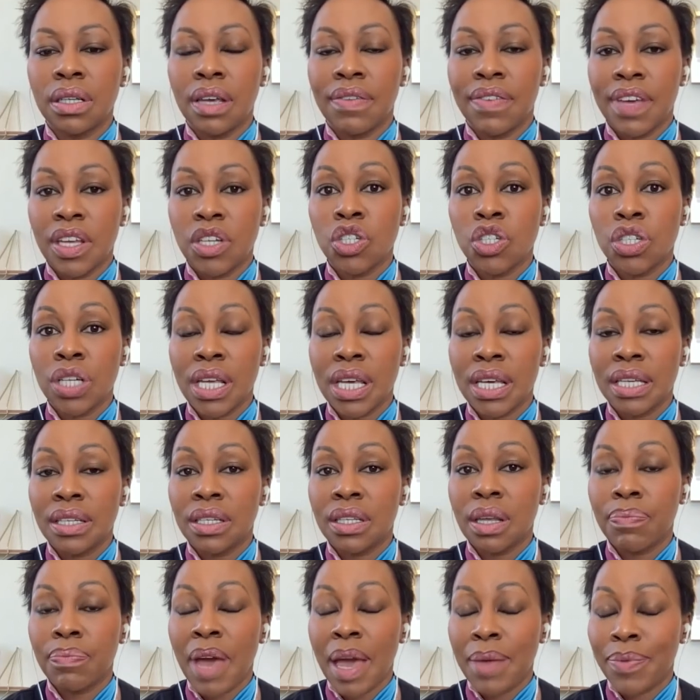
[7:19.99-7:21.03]
eventually
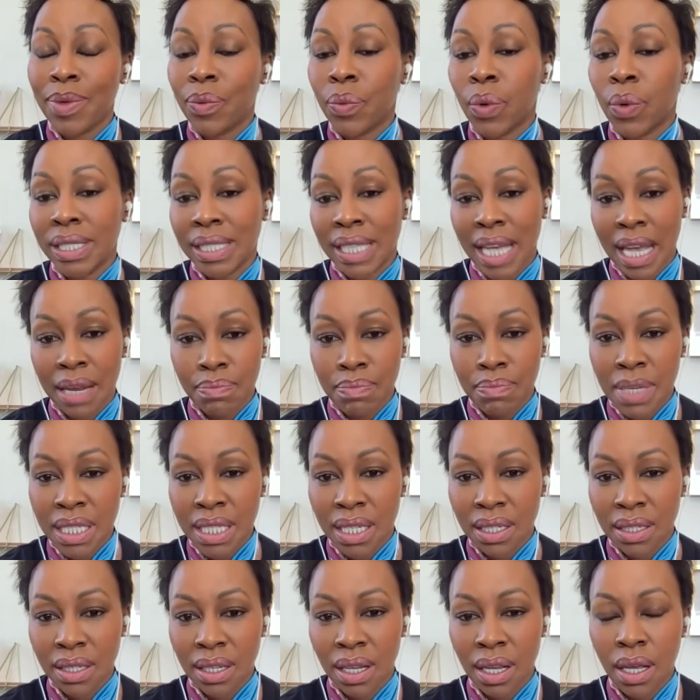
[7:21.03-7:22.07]
the baby was
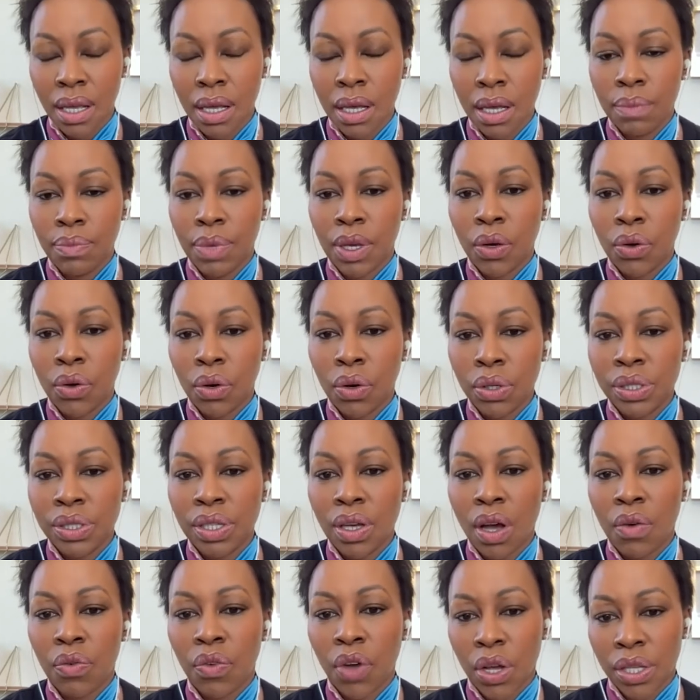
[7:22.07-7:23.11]
admitted because
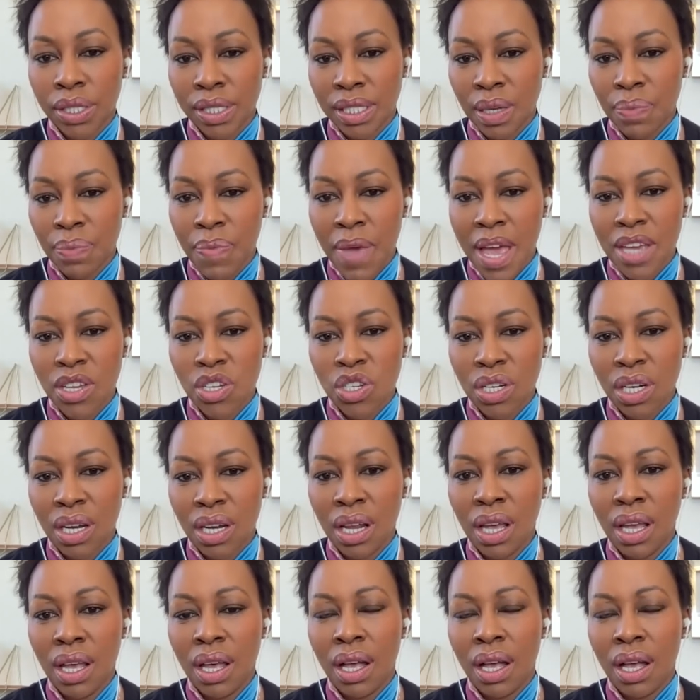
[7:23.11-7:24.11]
of constipation.